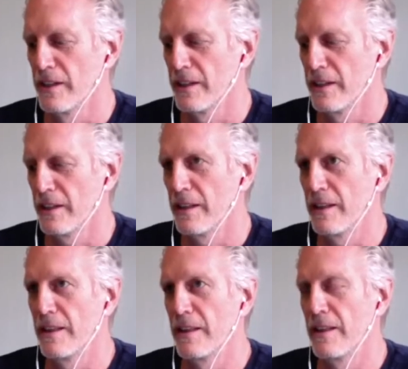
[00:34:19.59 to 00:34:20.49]
you
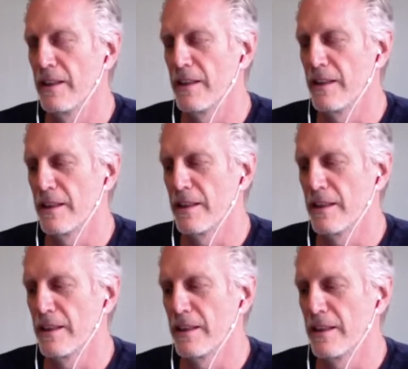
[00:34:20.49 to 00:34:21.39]
know
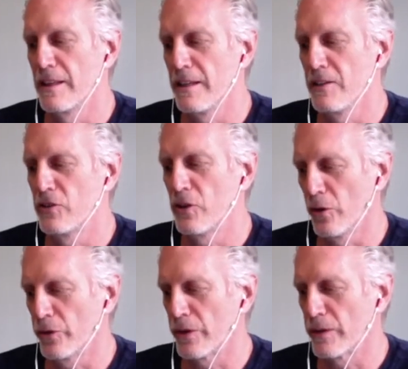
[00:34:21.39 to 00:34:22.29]
these
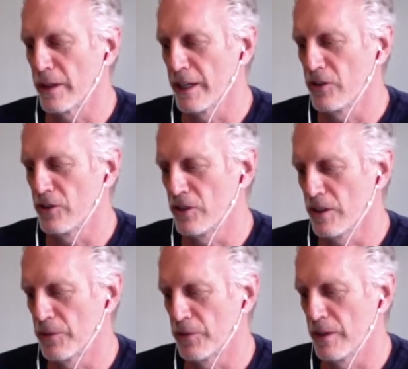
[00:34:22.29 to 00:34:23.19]
cultic
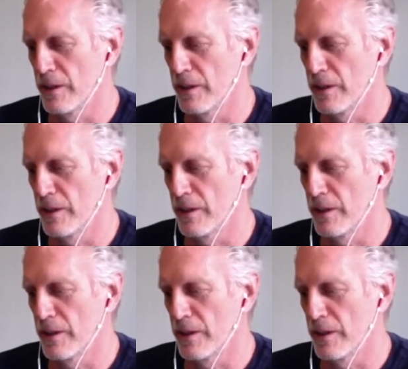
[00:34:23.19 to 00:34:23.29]
relationships,